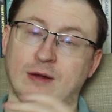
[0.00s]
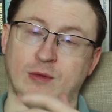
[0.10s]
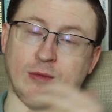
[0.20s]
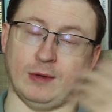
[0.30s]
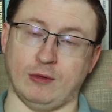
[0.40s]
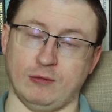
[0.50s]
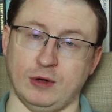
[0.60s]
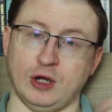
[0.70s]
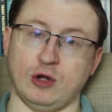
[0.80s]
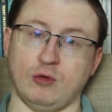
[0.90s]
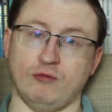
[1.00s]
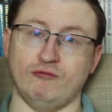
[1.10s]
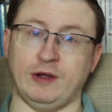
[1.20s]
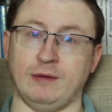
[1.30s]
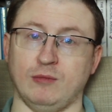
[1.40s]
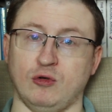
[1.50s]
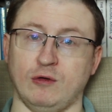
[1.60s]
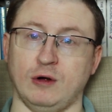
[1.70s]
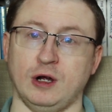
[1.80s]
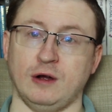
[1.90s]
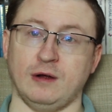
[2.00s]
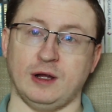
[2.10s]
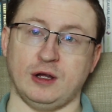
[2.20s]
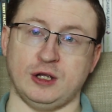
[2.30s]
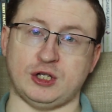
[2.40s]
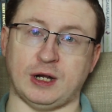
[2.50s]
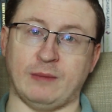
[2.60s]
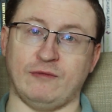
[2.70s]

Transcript: and we will read more John M.